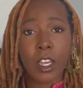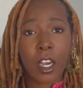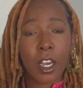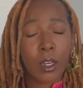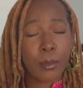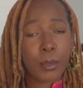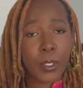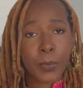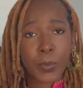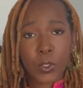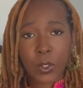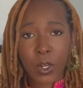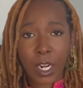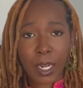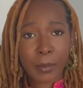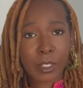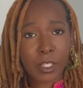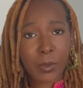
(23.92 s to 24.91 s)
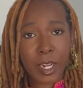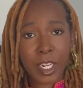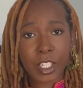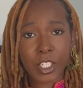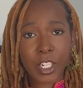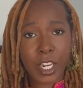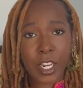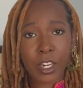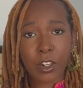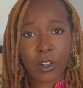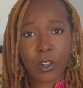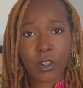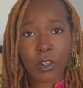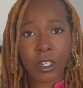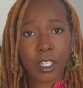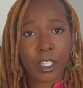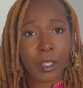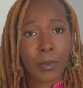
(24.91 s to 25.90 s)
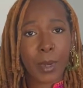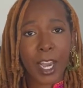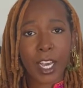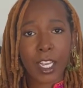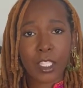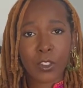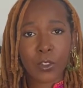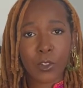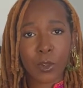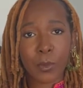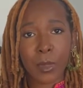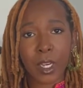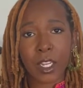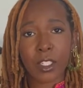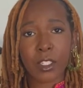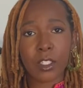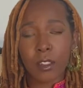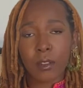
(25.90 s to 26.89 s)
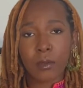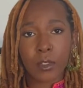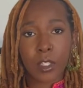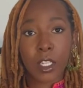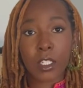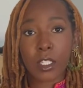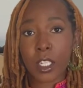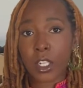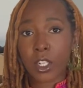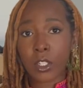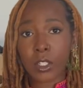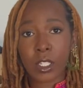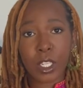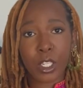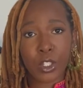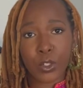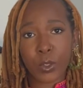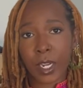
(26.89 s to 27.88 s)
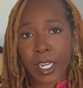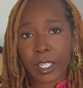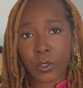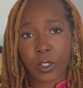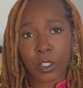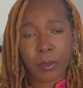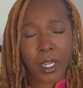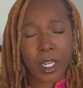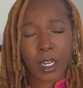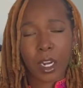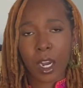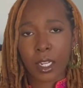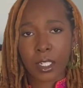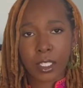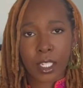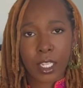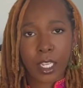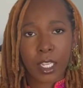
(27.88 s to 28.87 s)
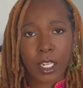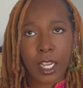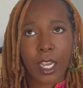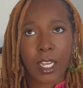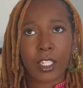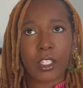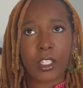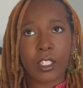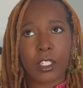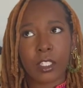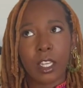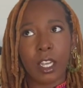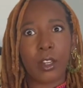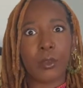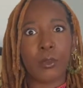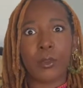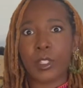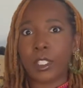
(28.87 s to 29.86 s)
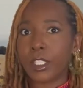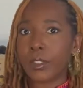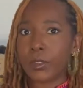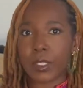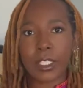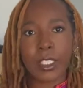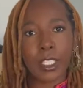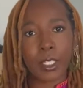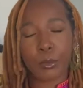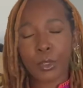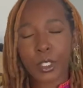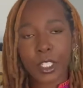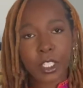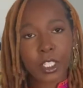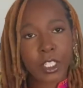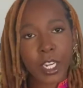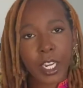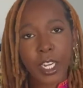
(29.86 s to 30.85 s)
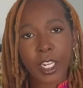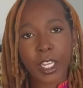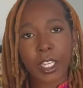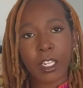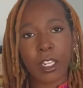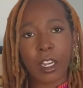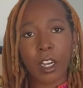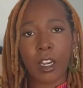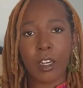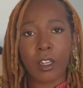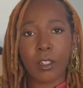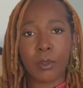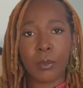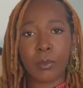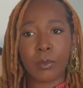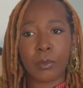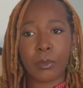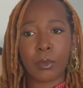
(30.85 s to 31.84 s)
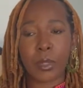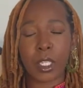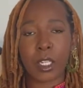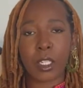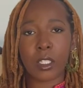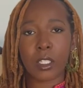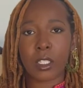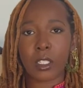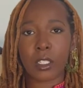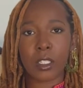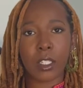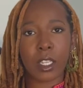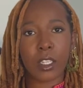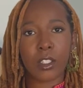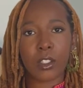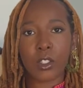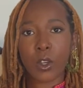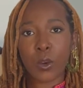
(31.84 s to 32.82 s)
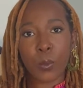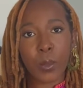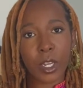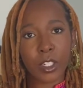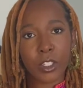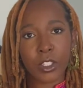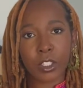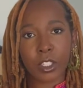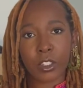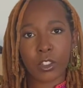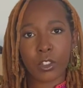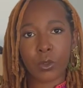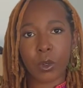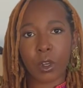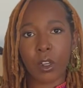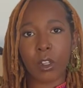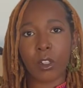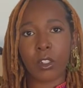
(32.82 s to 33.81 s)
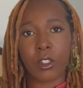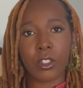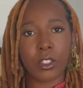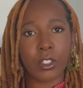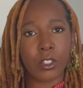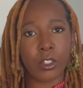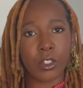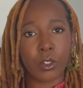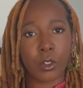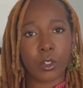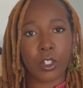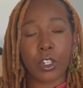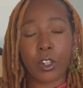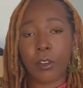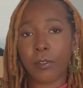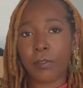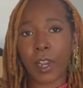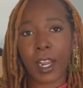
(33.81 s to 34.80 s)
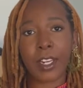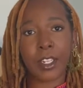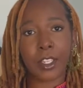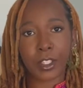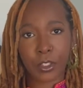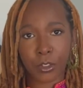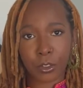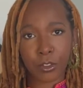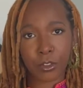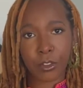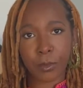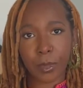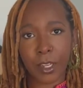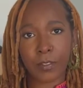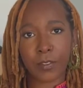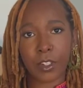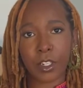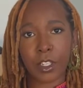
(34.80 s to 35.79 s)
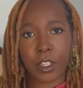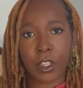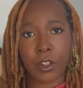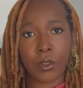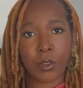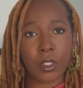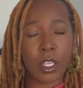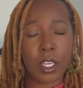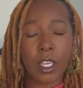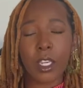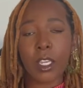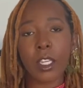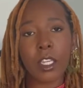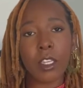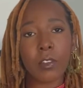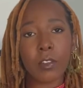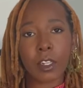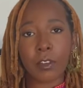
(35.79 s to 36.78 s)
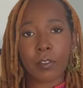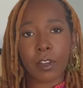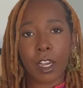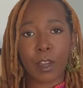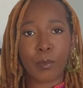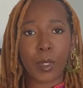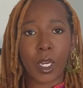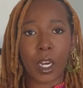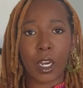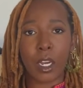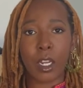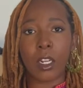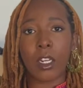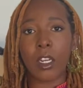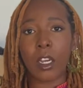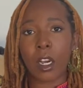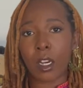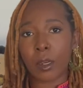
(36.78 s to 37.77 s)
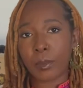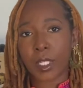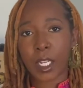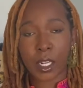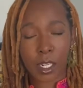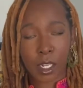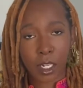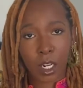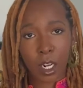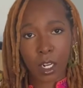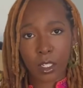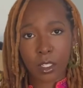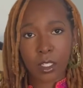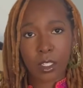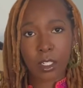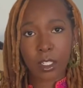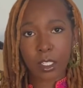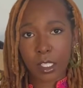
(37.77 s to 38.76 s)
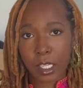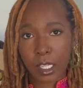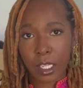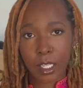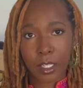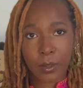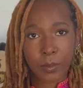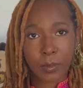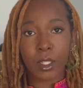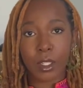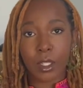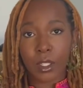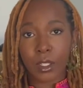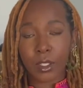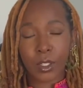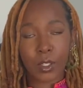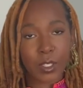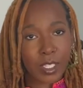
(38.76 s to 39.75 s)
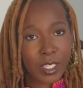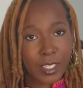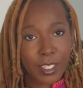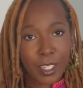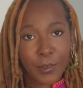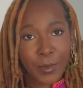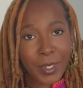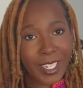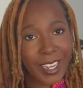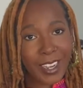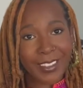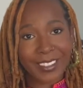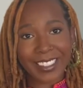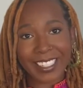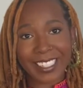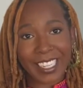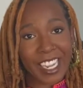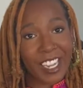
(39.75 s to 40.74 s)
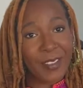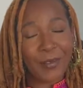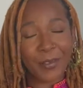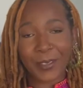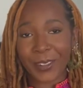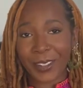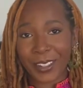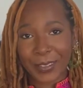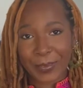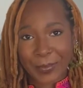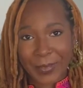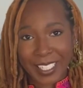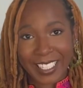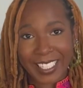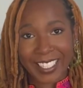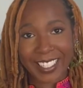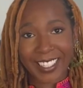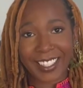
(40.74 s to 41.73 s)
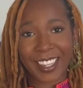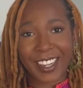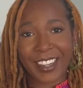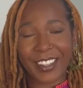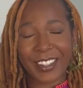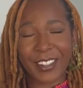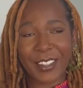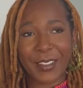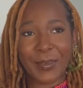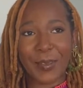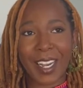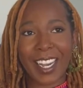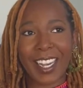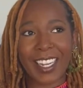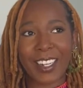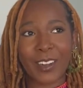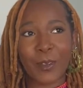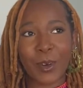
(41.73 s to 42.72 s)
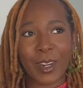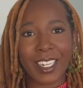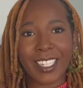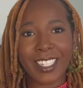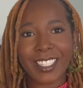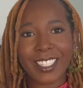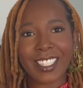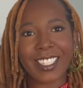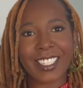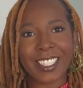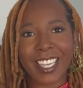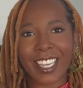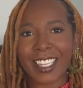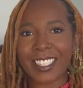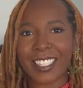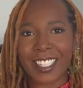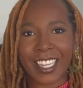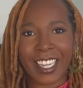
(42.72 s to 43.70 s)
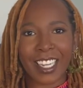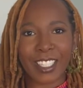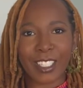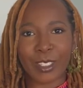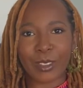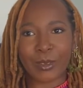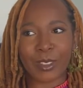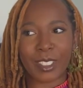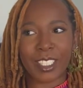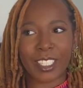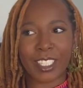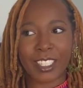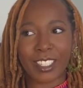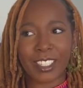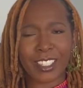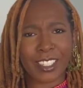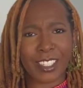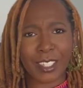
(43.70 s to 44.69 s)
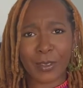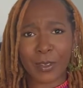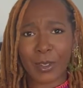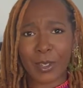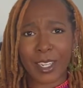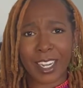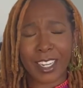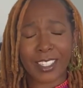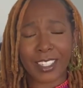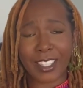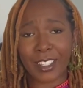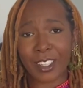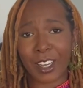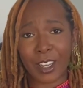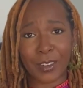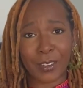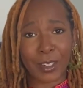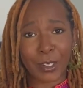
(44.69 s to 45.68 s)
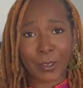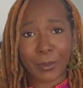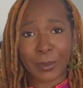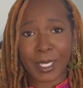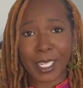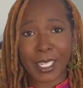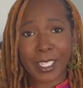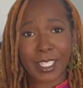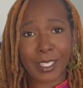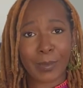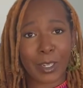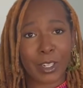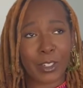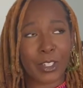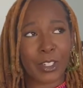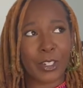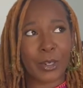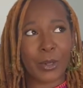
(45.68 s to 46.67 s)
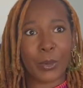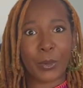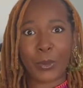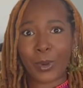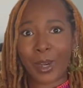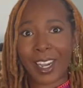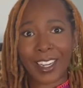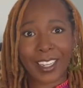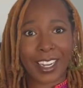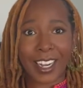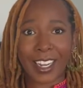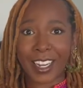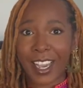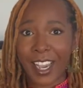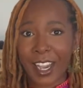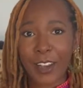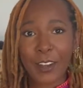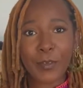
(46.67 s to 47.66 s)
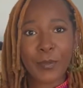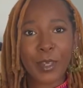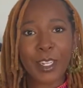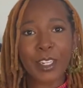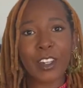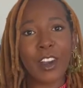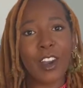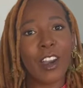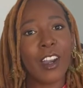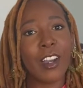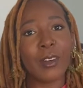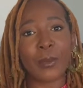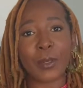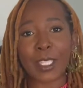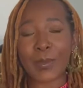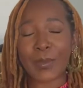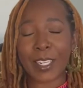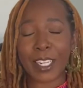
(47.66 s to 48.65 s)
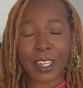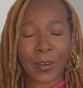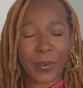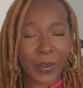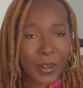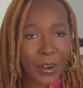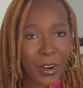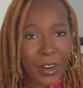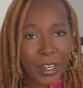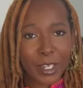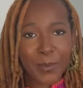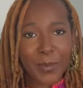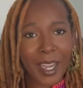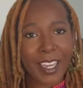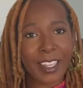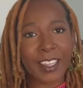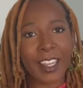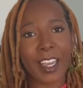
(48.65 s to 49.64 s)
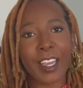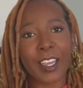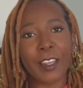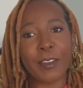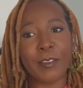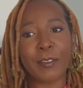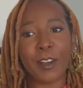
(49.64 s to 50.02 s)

subscribed to my channel in the past few months, continue to interact with my content. I really appreciate it because it says so much that you all are still, finding use for my videos, even if I'm not updating constantly. So since I've been out the game for a minute, I wanted to take today to really just give you guys a lot of updates about, why I have been gone, what's been going on in my life,